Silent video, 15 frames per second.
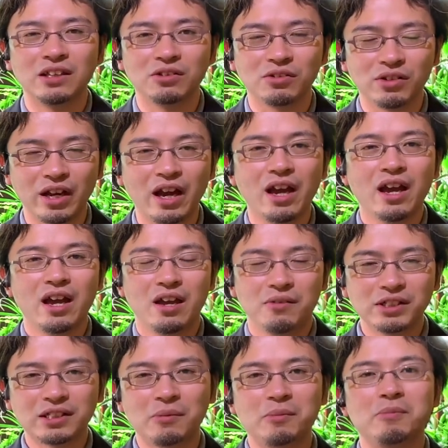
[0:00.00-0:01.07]
However,
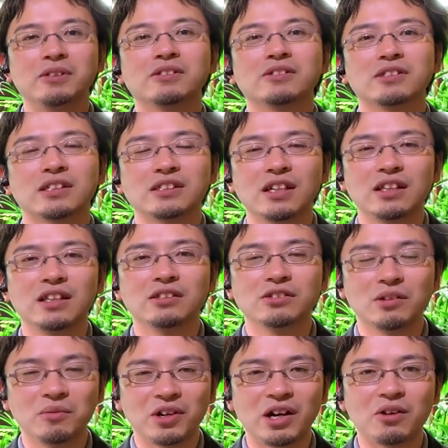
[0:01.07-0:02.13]
there are
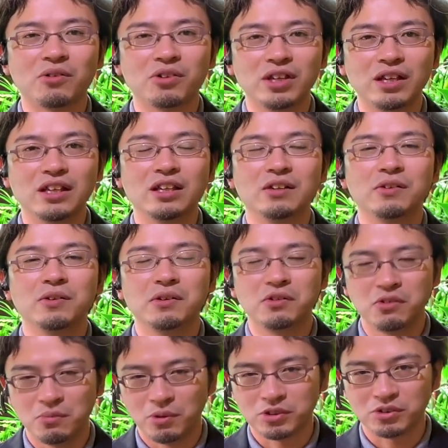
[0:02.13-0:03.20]
specific methods that will
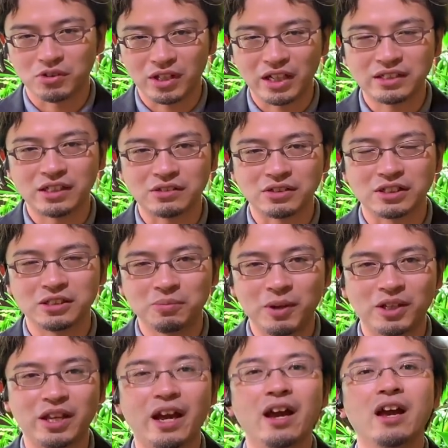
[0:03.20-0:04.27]
prevent these issues from
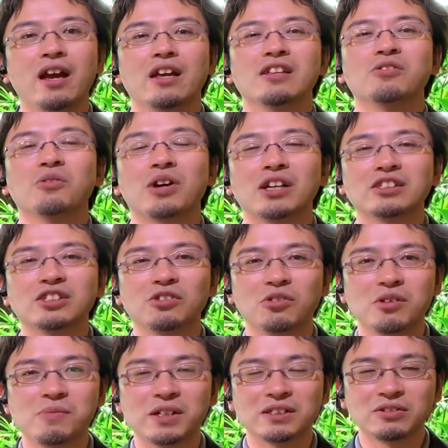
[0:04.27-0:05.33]
happening, which we
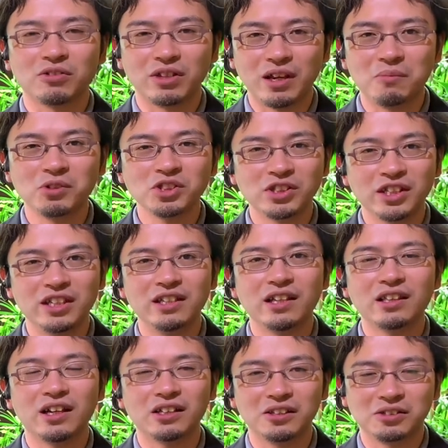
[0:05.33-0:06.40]
have covered in our
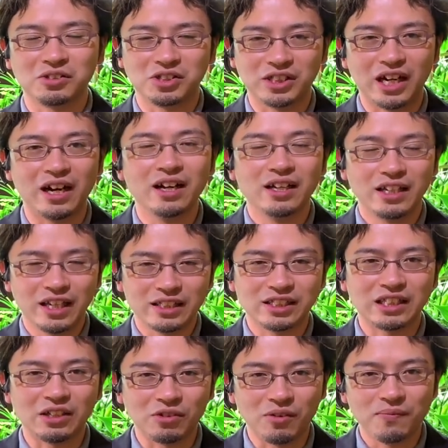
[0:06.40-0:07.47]
past videos, so
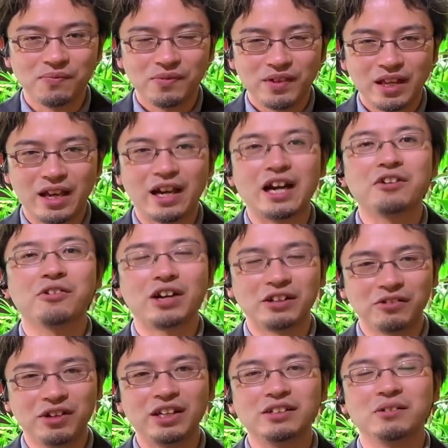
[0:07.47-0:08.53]
please take a look from
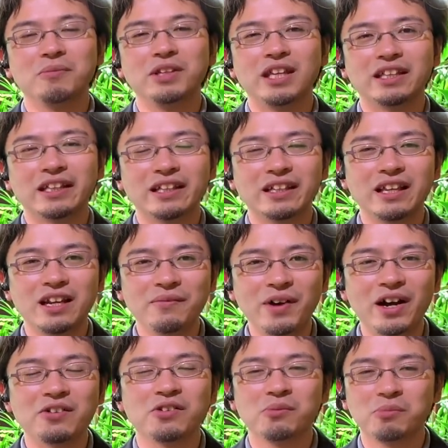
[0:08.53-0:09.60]
the description below.